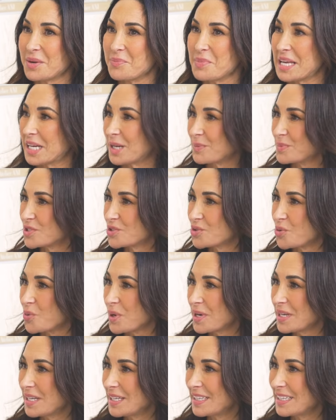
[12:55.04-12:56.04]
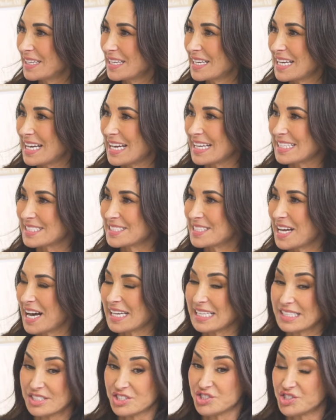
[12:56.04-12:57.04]
a made up story. It's not,
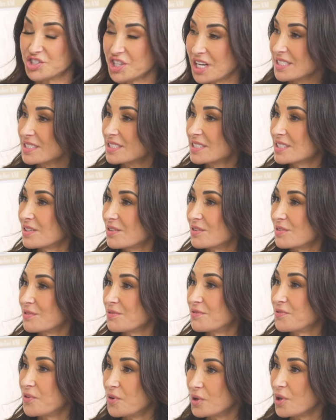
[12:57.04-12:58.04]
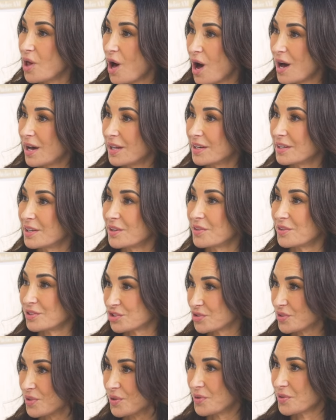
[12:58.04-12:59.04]
it's just full on the
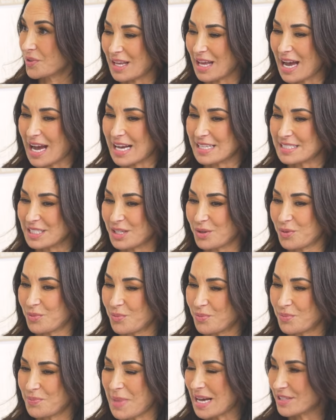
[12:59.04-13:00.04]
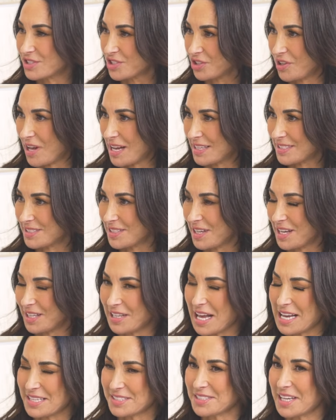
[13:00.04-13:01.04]
truth. I did a masterclass uh,
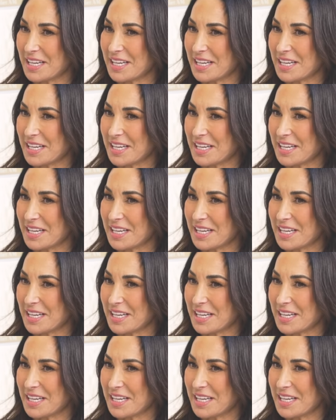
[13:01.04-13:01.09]
last